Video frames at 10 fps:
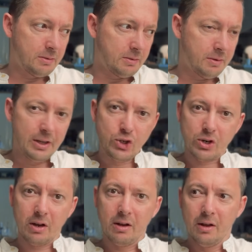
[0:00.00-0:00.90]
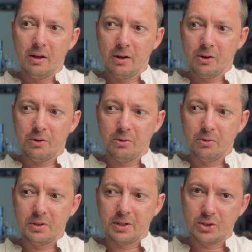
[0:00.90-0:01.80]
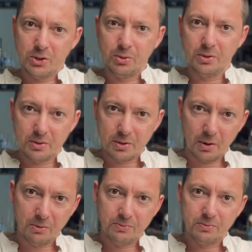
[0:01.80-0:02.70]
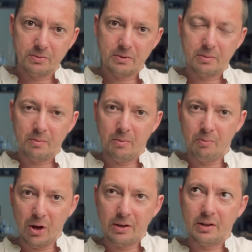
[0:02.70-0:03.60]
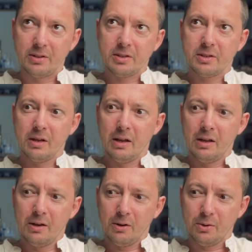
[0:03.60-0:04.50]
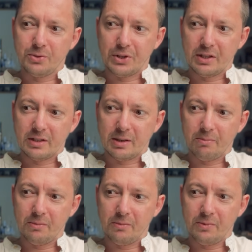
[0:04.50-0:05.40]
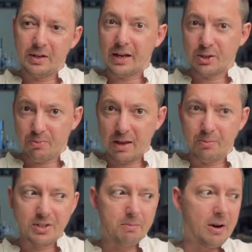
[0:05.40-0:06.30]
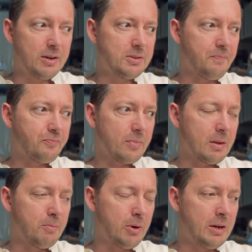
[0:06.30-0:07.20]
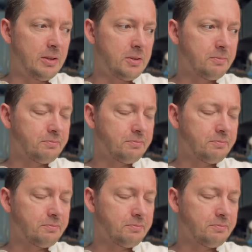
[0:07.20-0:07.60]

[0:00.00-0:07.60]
Nietzsche, who is a student of Bernard's, who's written some very nice papers about Bernard,